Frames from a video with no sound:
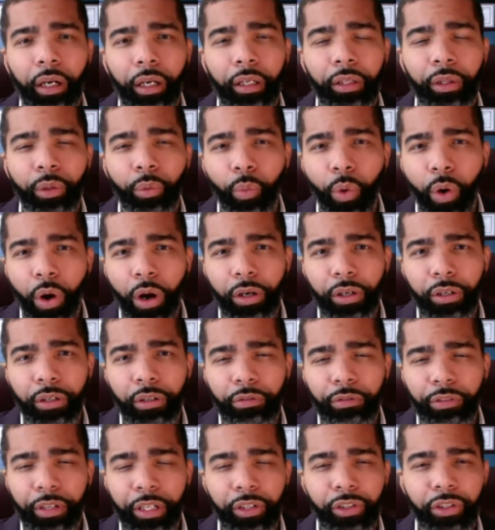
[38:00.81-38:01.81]
in the water
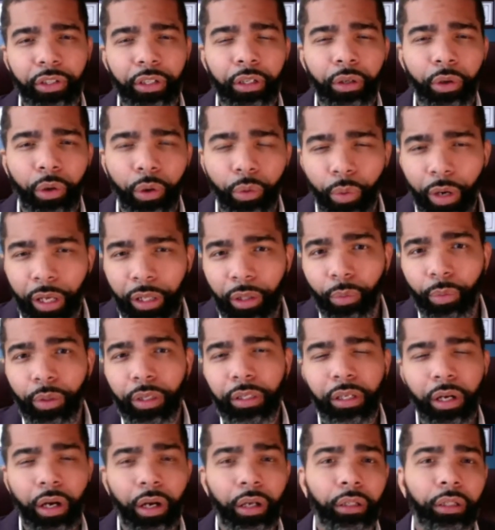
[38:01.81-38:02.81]
division or whether we're
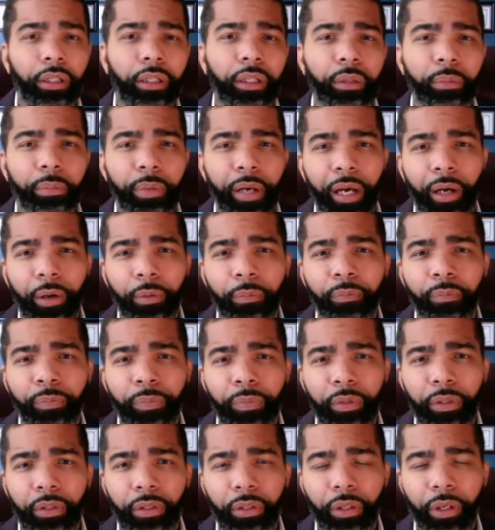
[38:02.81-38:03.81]
talking about,
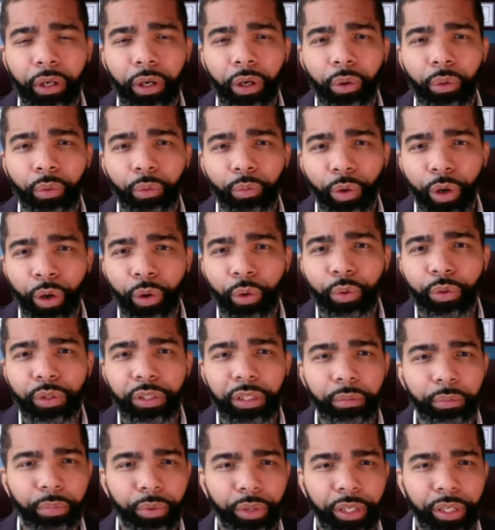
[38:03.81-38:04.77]
roads and